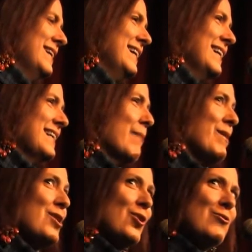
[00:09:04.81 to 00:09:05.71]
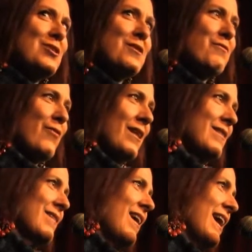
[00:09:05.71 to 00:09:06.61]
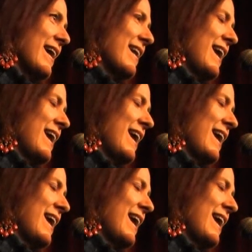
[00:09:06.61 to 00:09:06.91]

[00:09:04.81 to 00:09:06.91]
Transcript: let me go to the front of the line.